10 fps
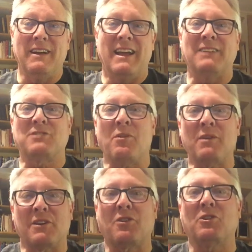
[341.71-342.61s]
And so I want
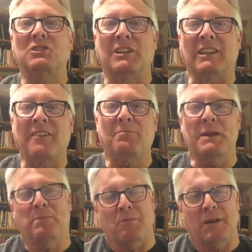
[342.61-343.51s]
to encourage you to love
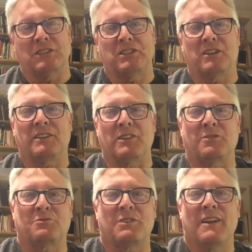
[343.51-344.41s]
people by sharing
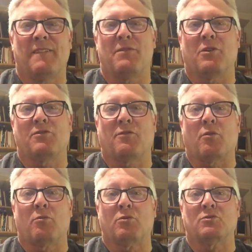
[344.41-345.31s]
those
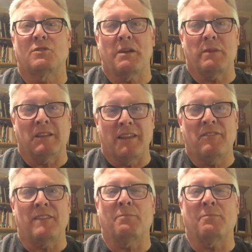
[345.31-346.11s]
4 rules with them and living